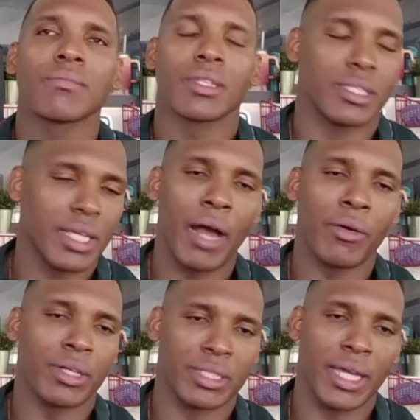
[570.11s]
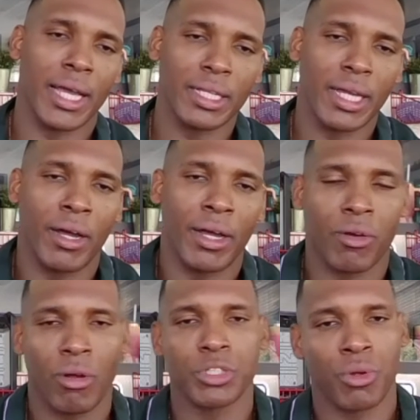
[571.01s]
is exactly how at
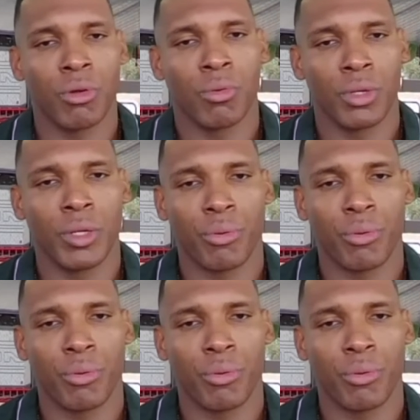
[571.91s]
Crossroad we